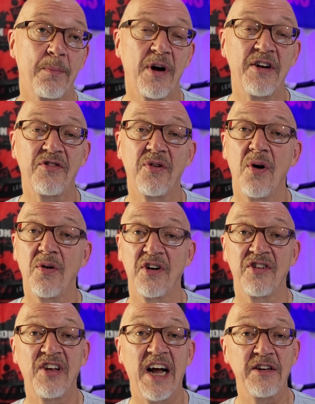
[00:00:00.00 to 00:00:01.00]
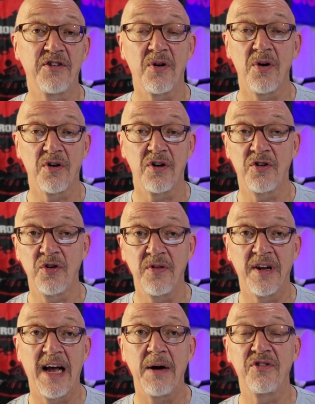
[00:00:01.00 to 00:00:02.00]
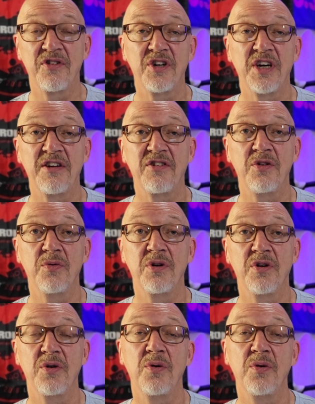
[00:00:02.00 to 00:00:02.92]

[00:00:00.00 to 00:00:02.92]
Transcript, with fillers: The breaststroke or the side stroke are the two that I would suggest you would